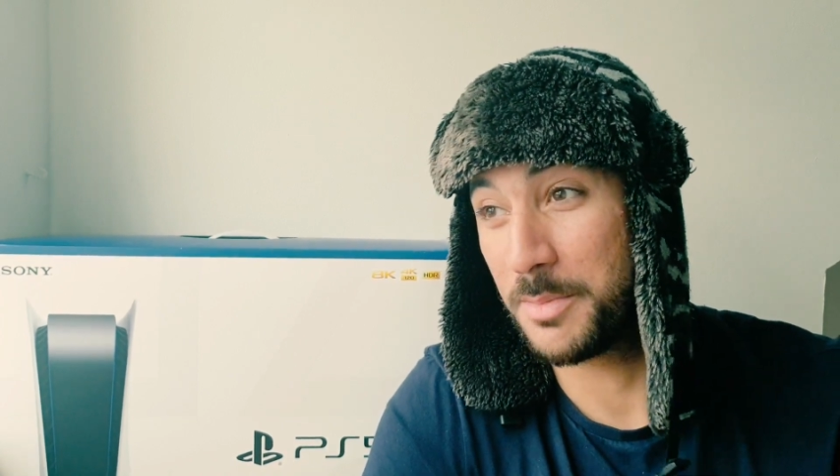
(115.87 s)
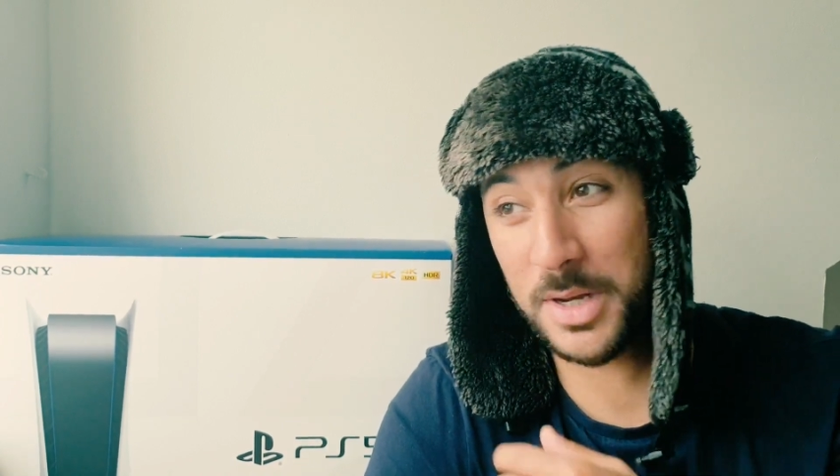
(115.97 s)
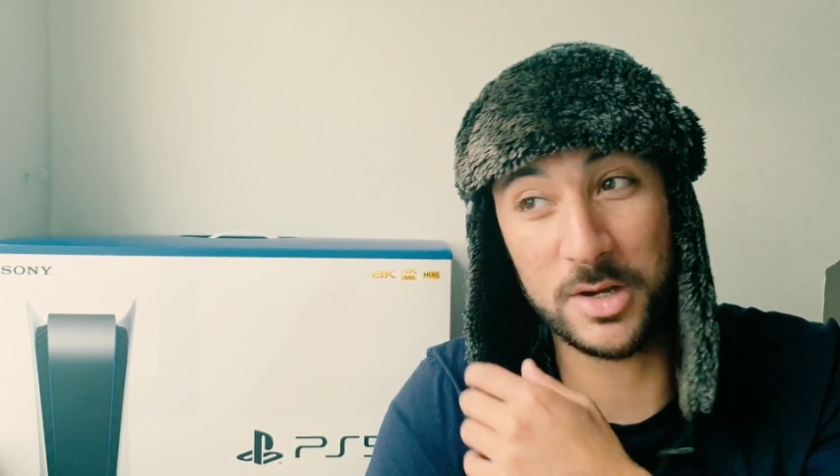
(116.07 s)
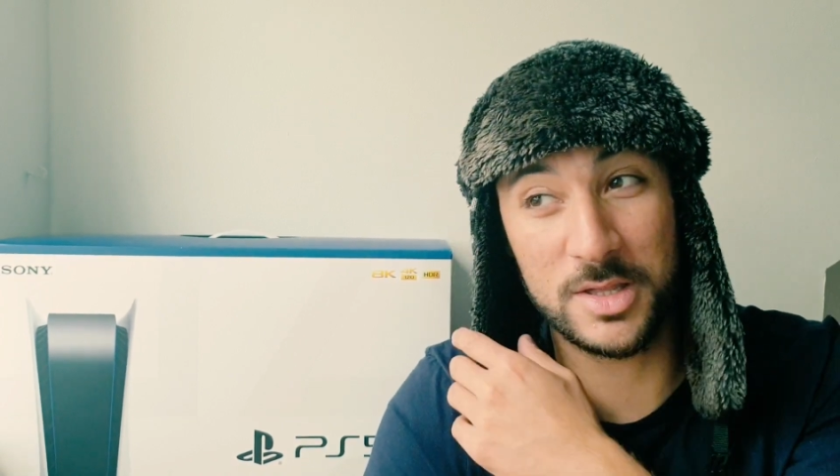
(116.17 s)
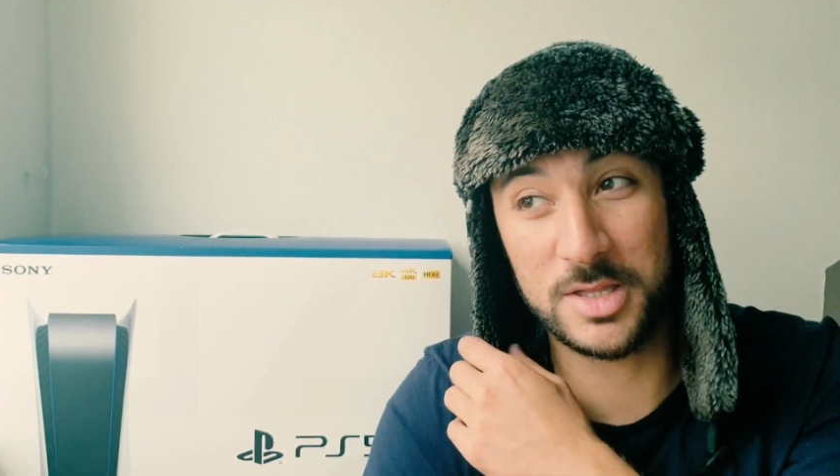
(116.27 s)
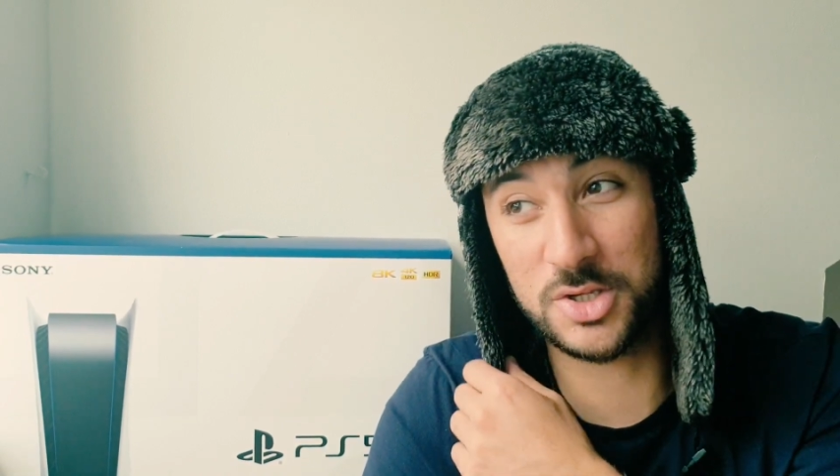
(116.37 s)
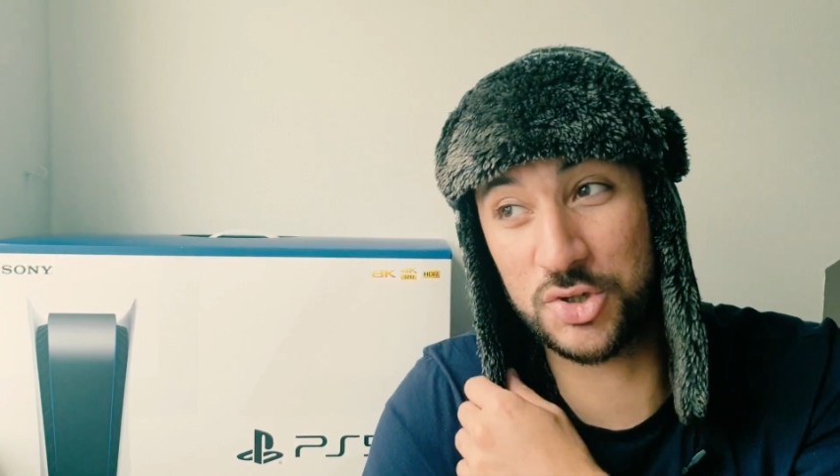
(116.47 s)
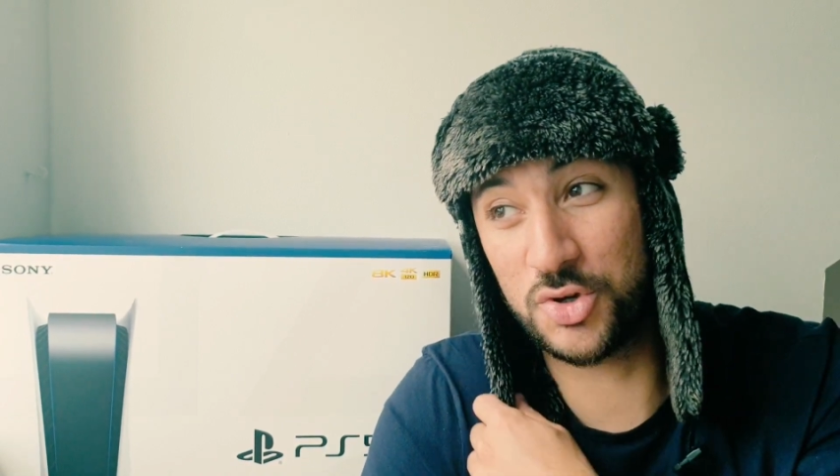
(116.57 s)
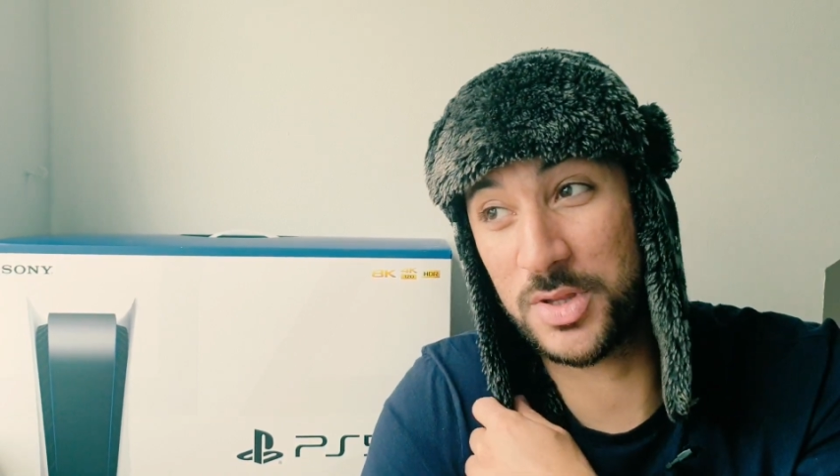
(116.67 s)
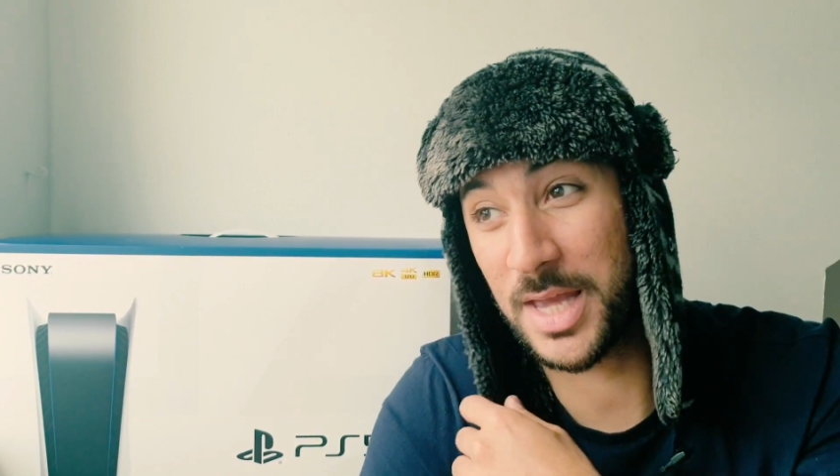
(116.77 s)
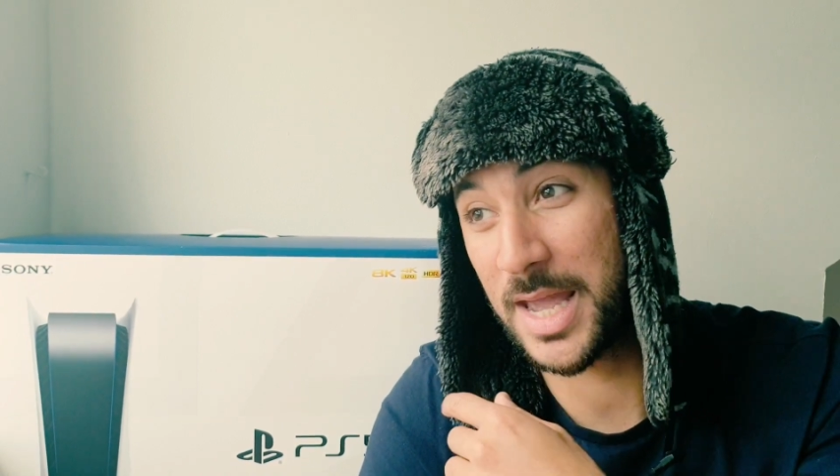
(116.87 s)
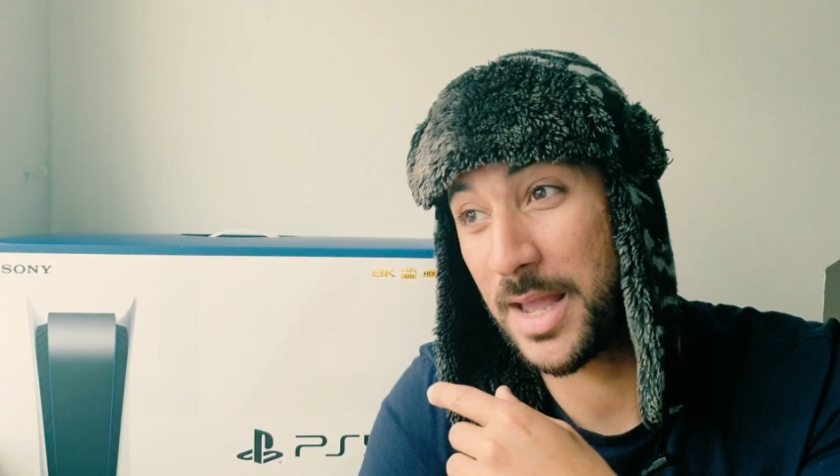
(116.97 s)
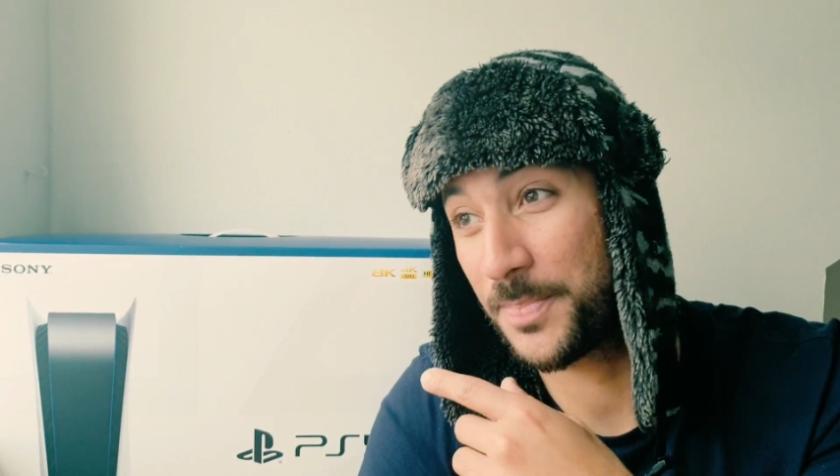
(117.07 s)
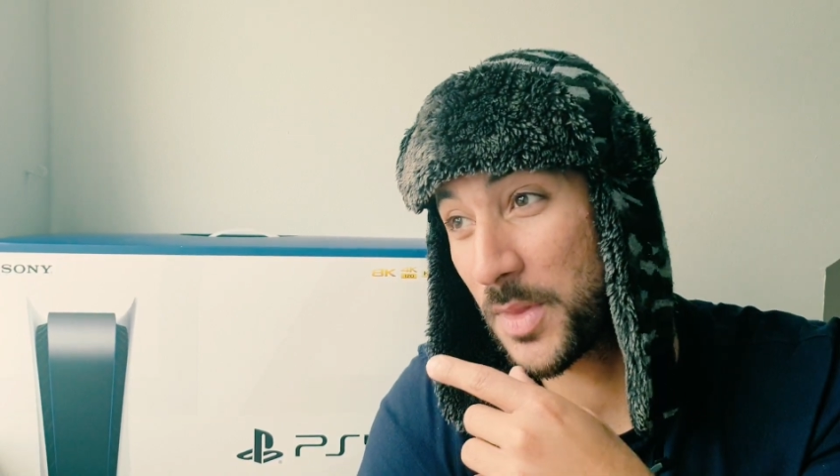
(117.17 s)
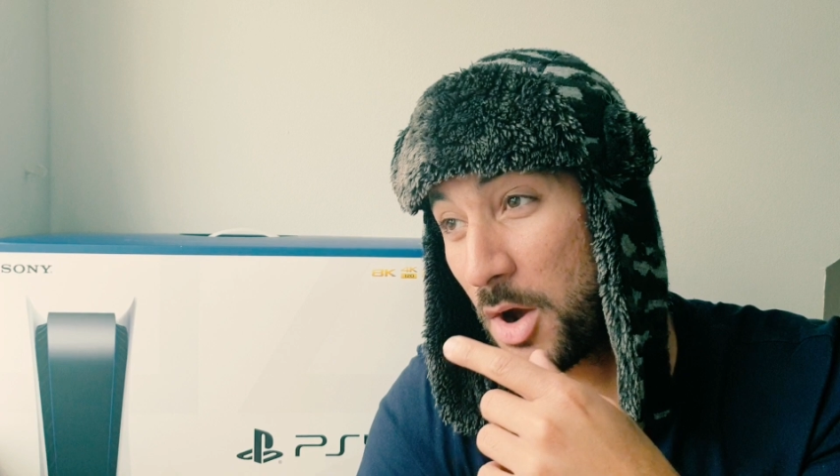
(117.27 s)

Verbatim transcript: because true say,